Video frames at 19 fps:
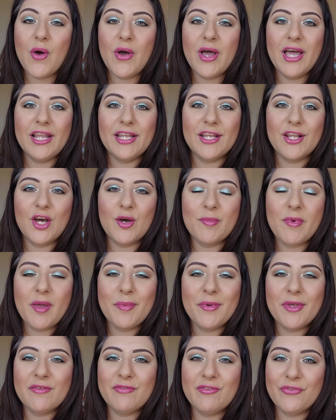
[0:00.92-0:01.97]
Well, hello, my
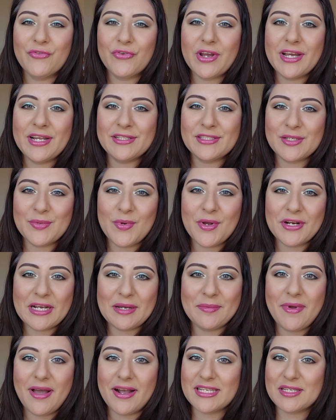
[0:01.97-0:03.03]
beautiful friends, and
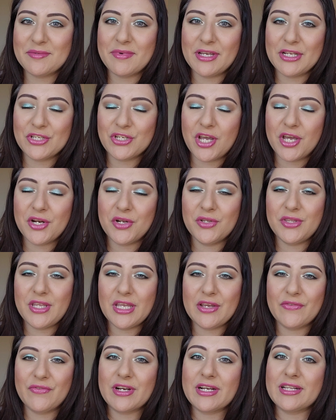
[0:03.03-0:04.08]
welcome back to my channel.
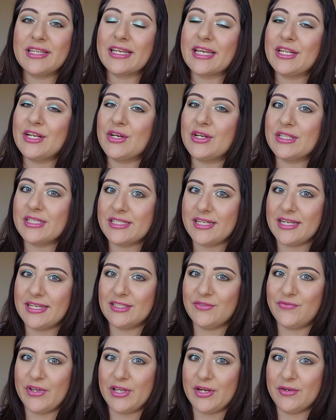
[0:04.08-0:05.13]
Thank you for clicking on
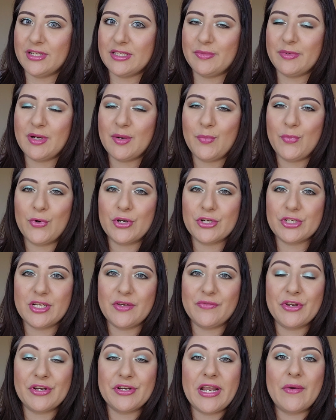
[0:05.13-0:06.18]
today's video and spend a portion
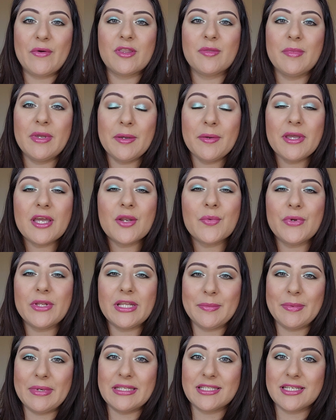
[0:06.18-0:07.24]
of your day with me. It
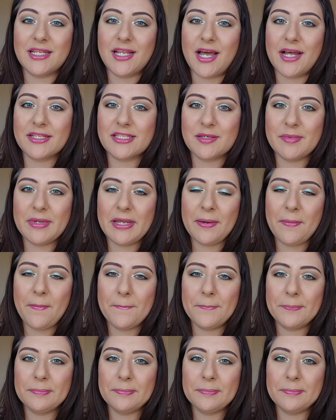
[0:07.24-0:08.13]
really means a lot to me.